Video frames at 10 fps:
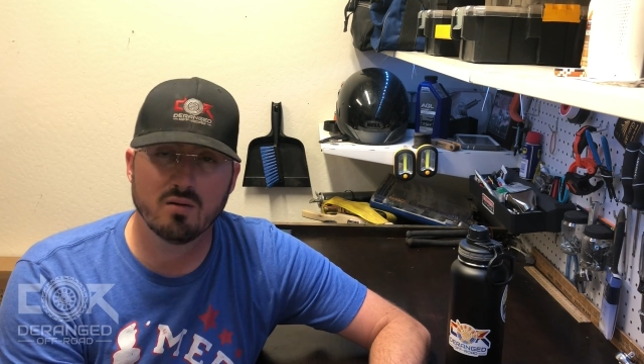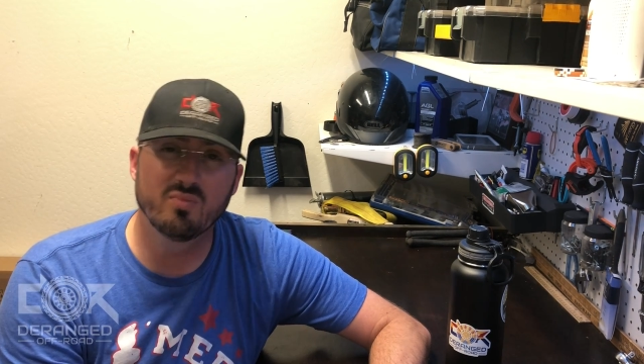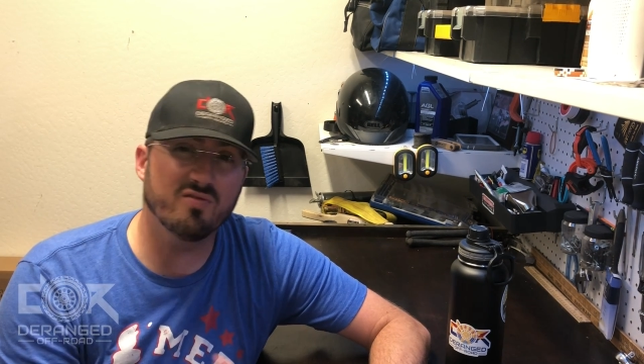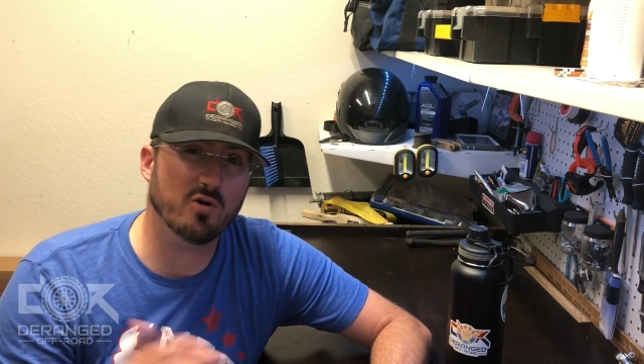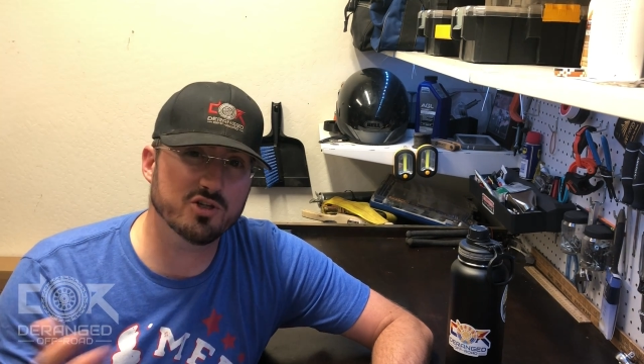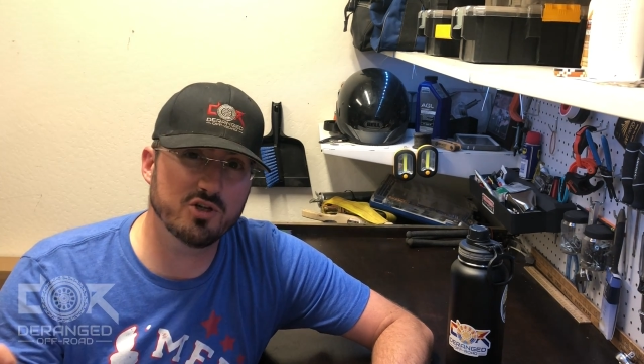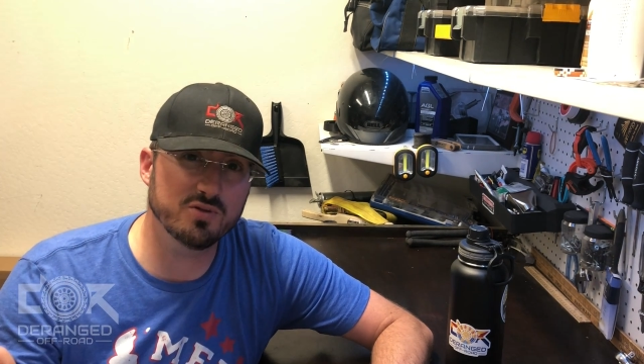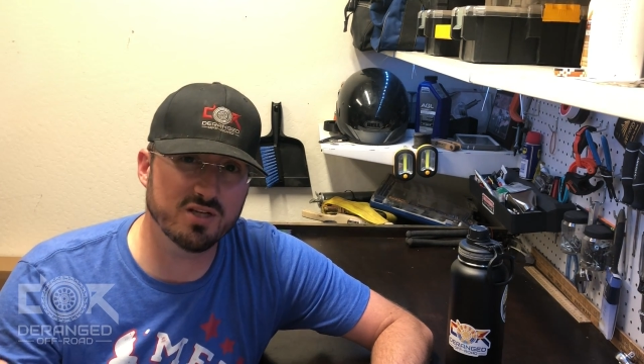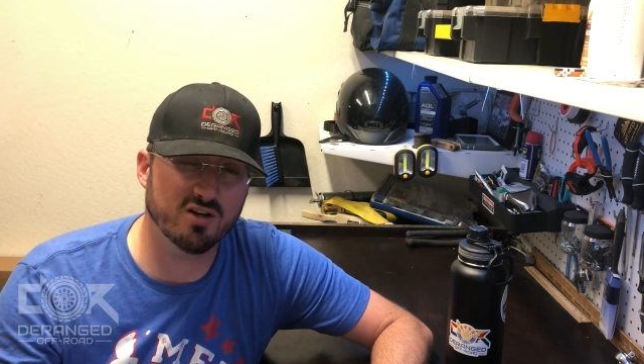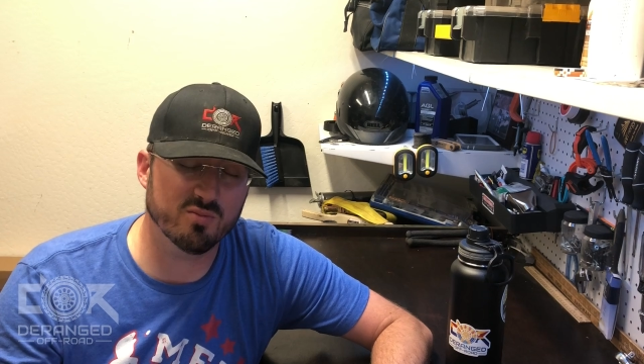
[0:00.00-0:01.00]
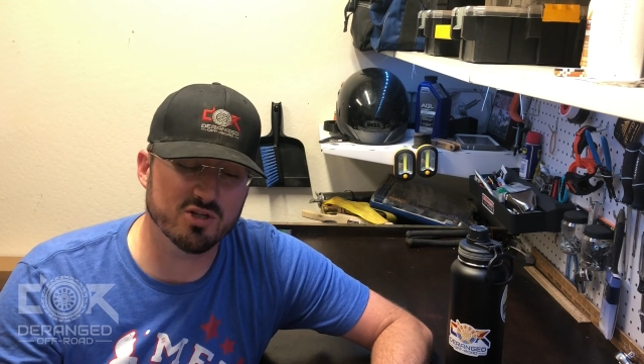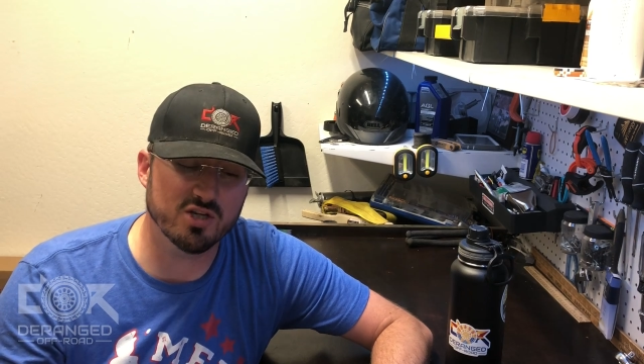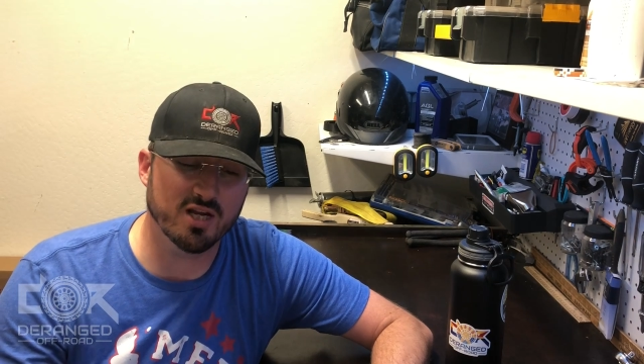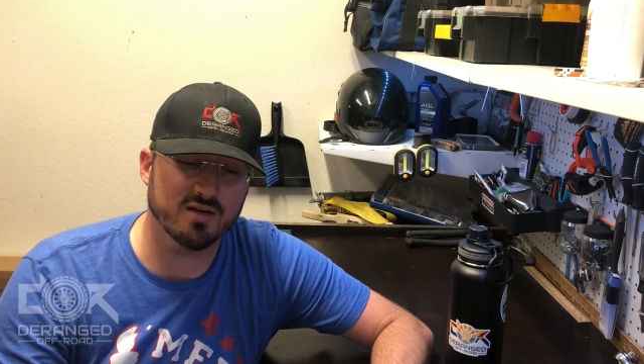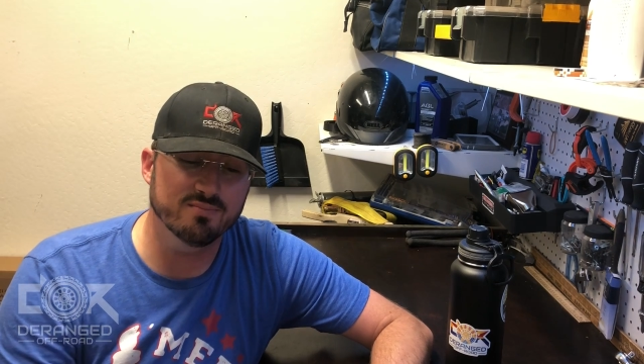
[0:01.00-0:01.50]
Before choosing your
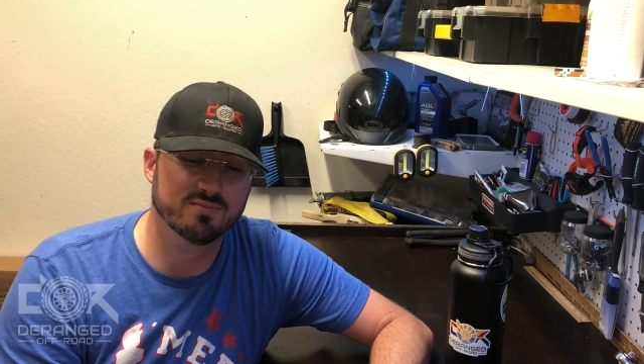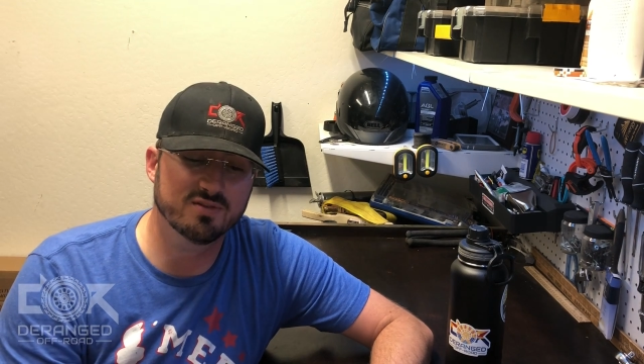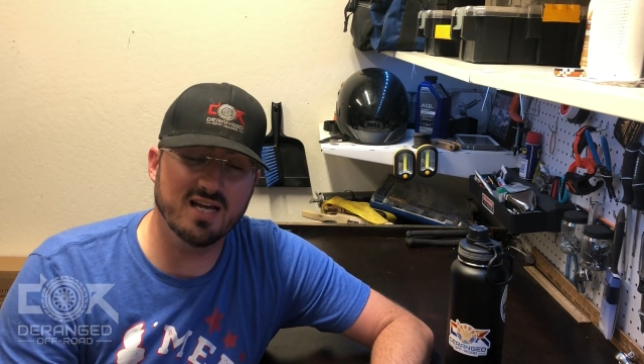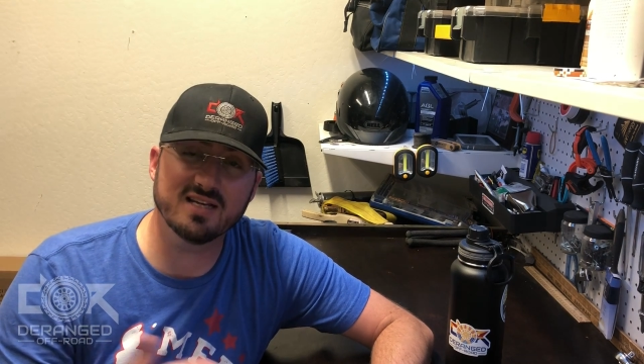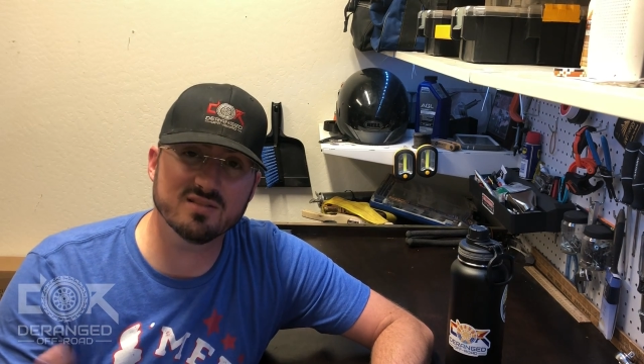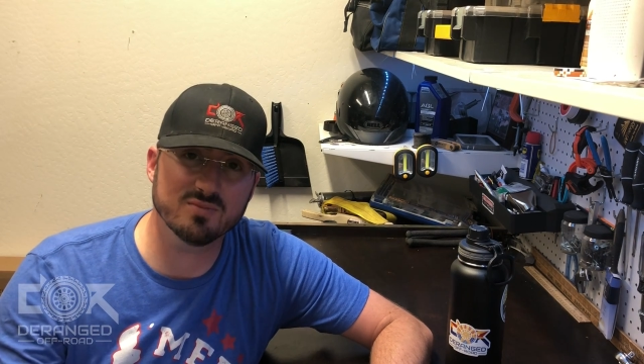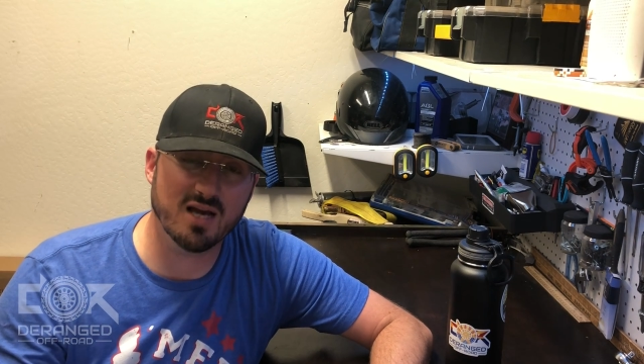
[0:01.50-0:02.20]
machine, take some